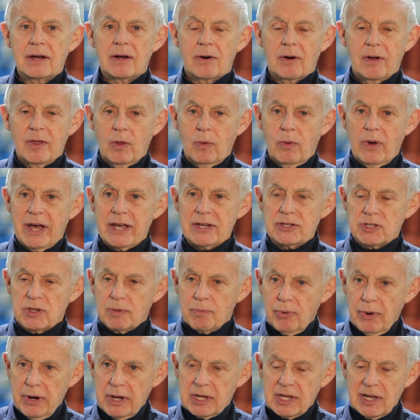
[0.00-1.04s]
or otherwise to
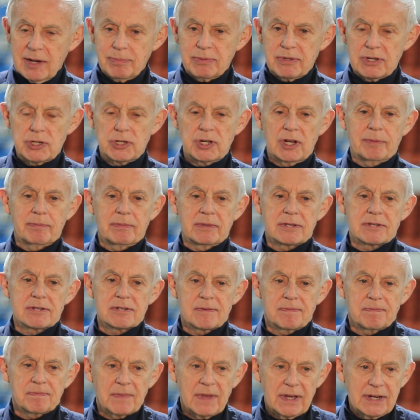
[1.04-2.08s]
break up the
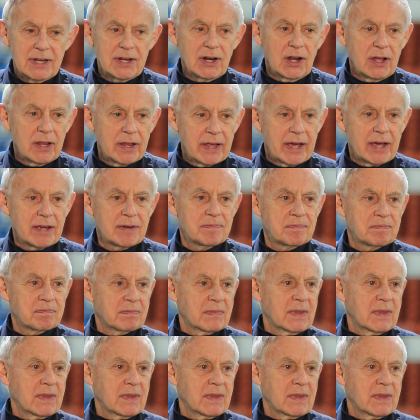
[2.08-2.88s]
shipments. I did all that.